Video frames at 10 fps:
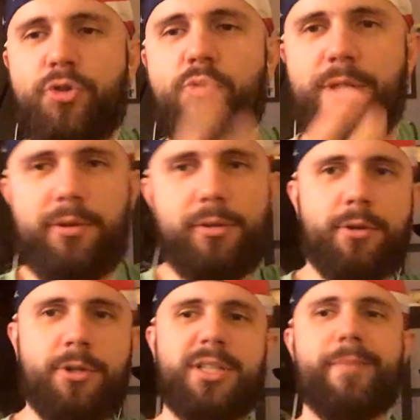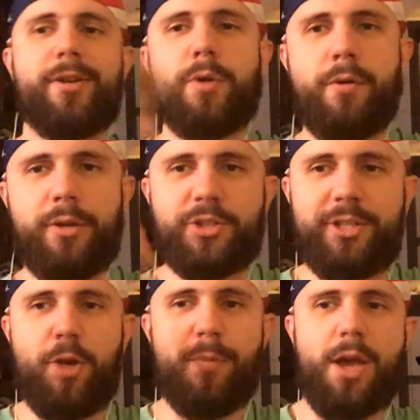it with you, Luke. Just let me know when you just
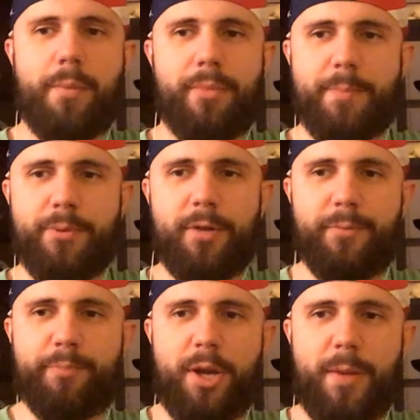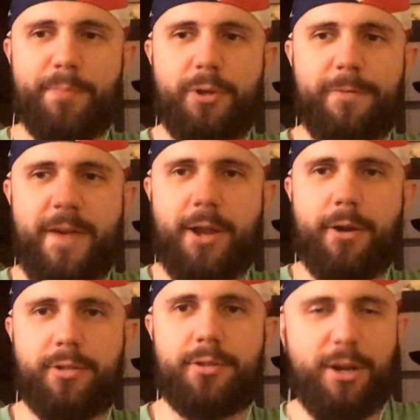cue me up. Like put up 2
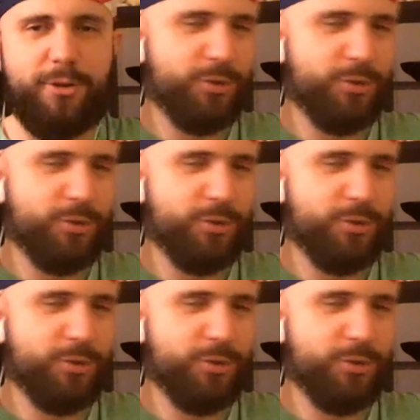fingers, and I'll just